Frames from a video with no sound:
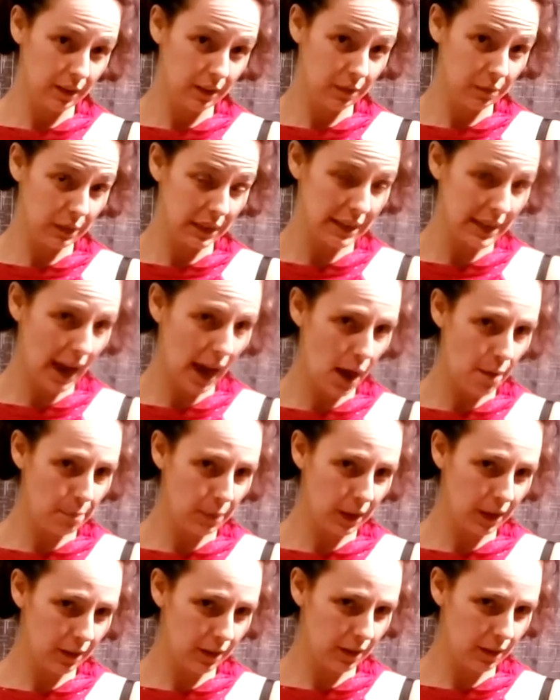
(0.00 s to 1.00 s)
We tap
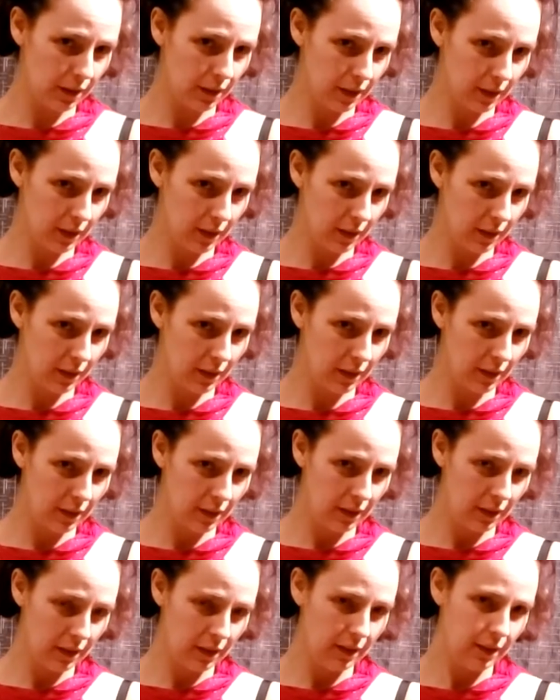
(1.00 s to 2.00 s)
it.
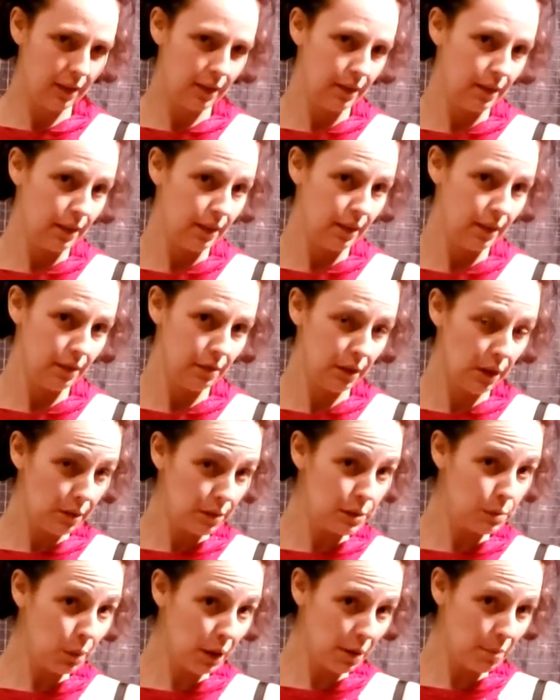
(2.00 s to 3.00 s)
You
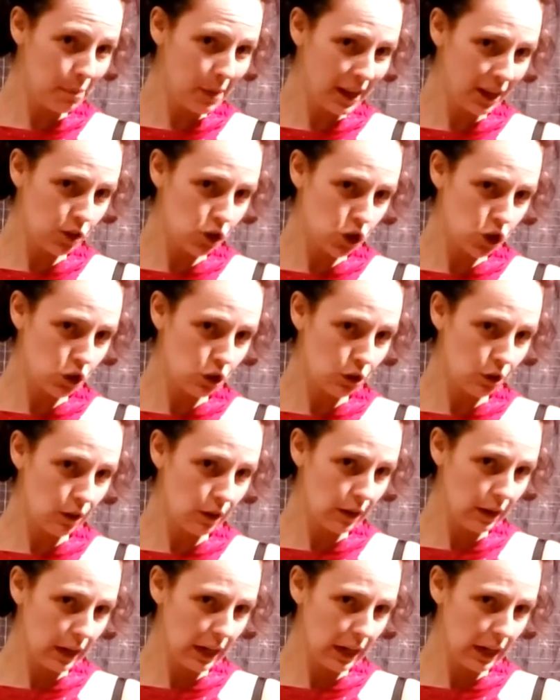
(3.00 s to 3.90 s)
always want to make sure